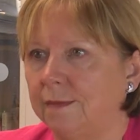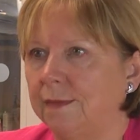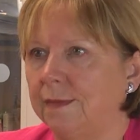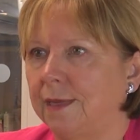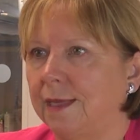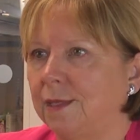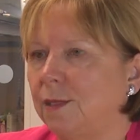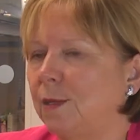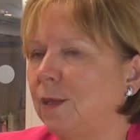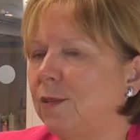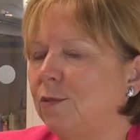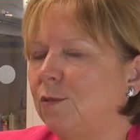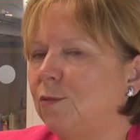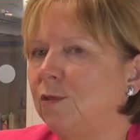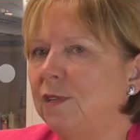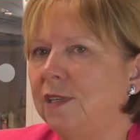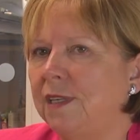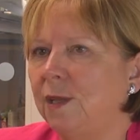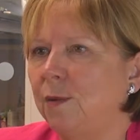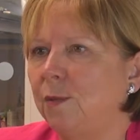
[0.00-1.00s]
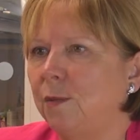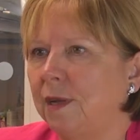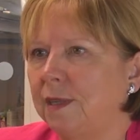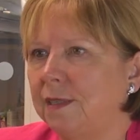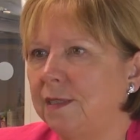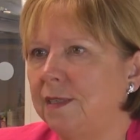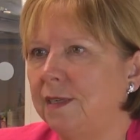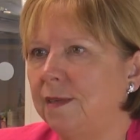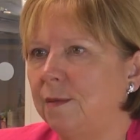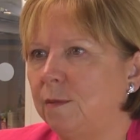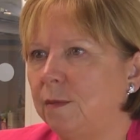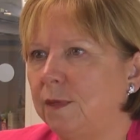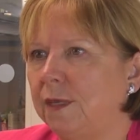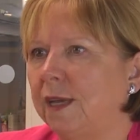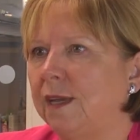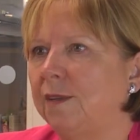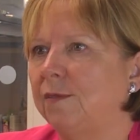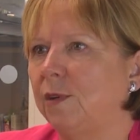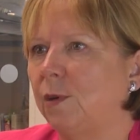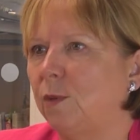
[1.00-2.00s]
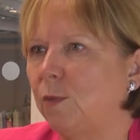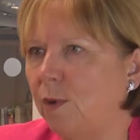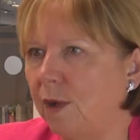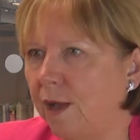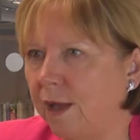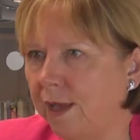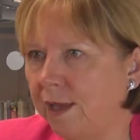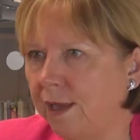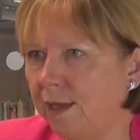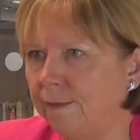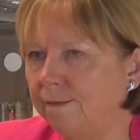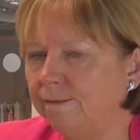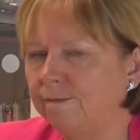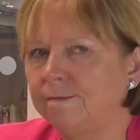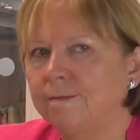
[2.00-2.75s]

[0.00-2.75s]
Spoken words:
That's really why Tim gave it away,